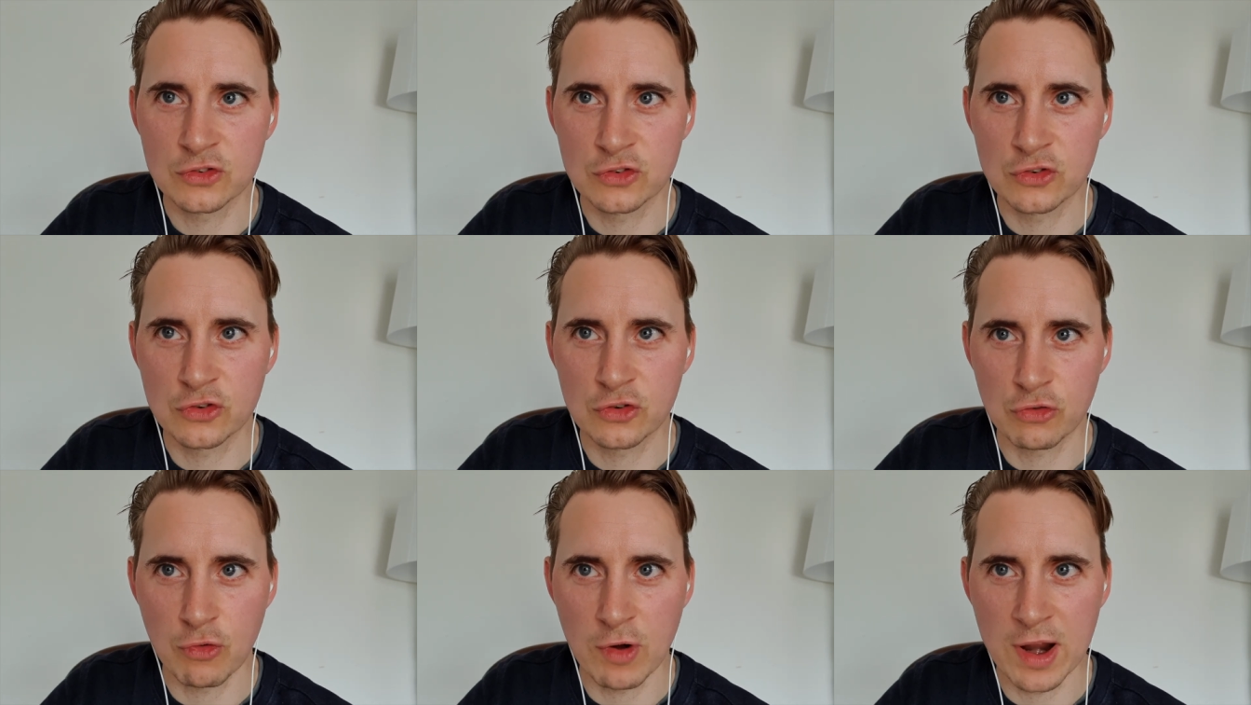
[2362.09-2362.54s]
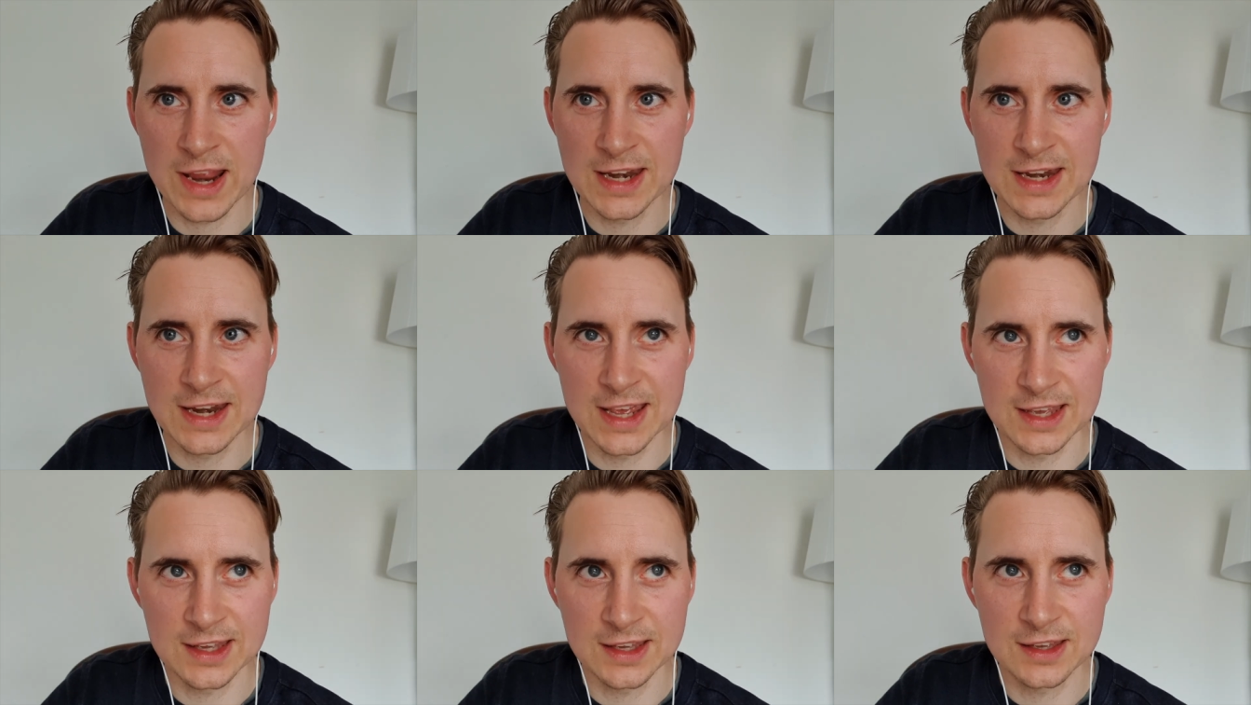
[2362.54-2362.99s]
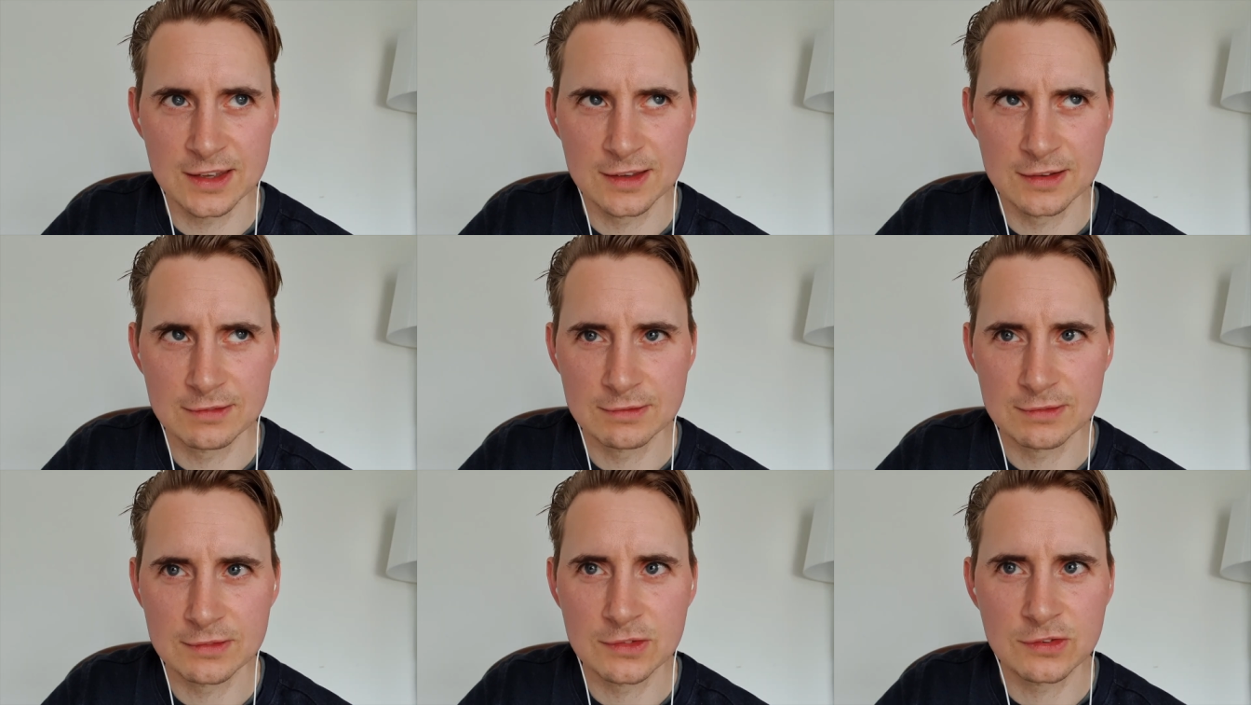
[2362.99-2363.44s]
training
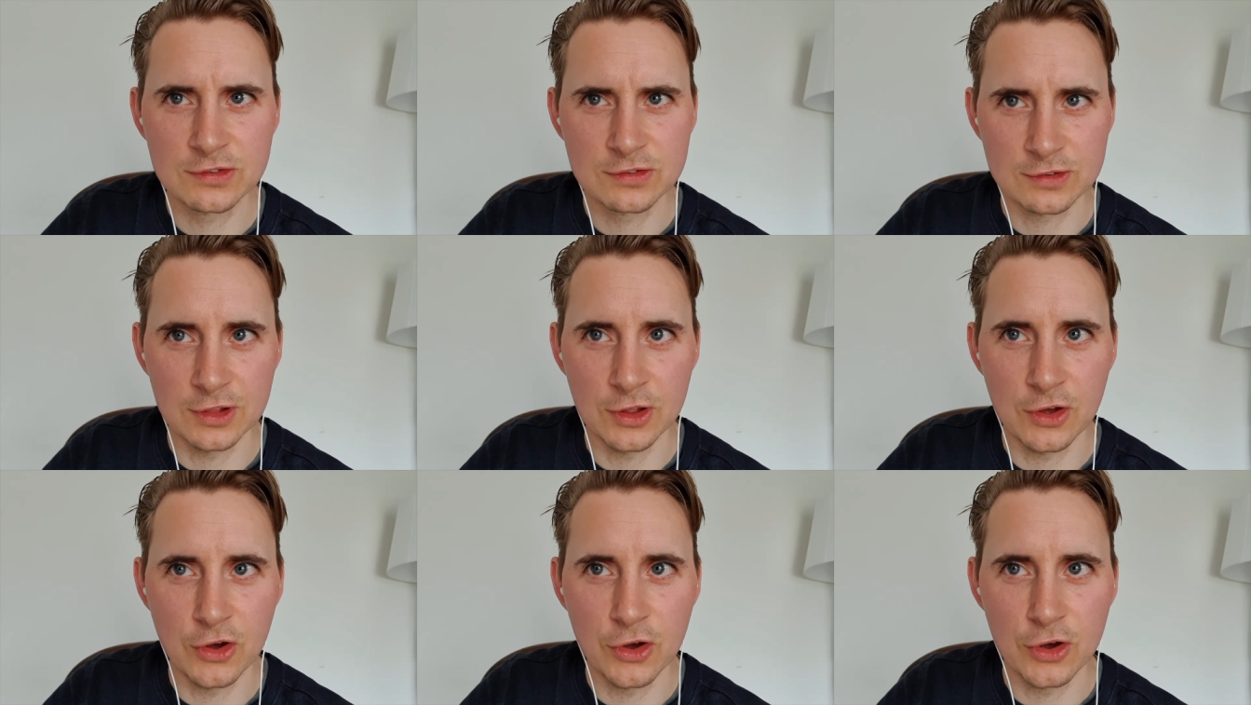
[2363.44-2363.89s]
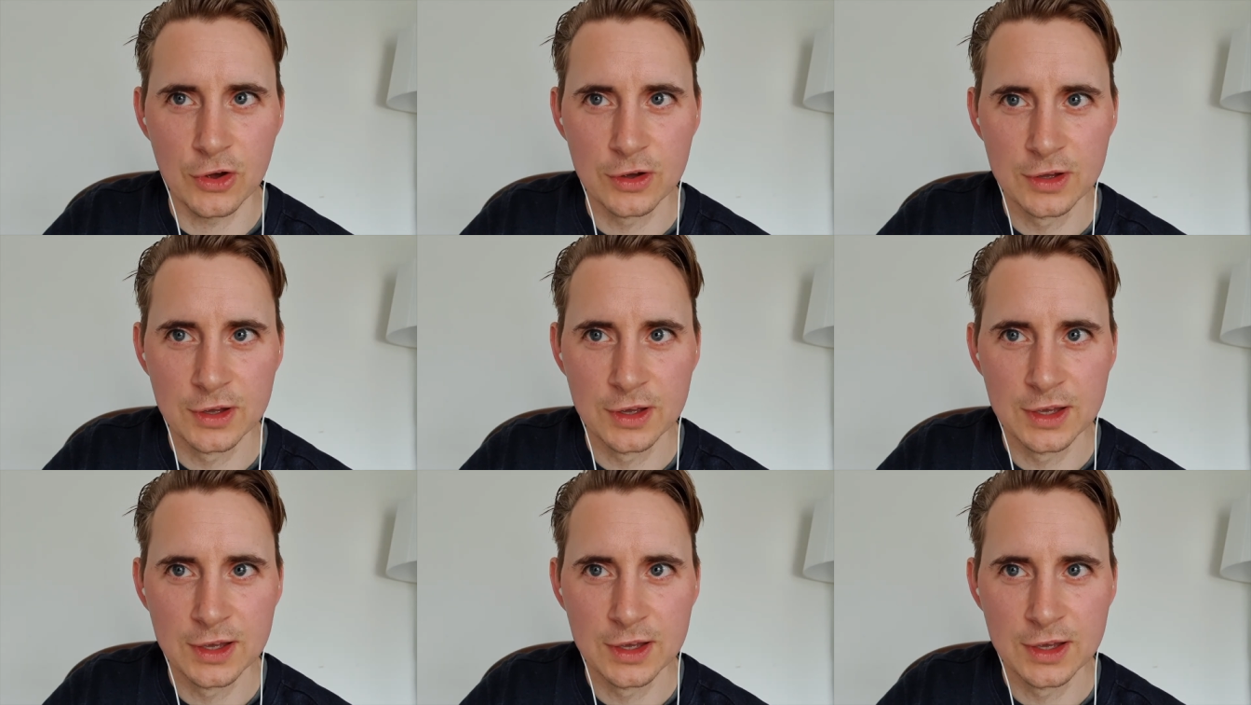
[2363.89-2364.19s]
slow.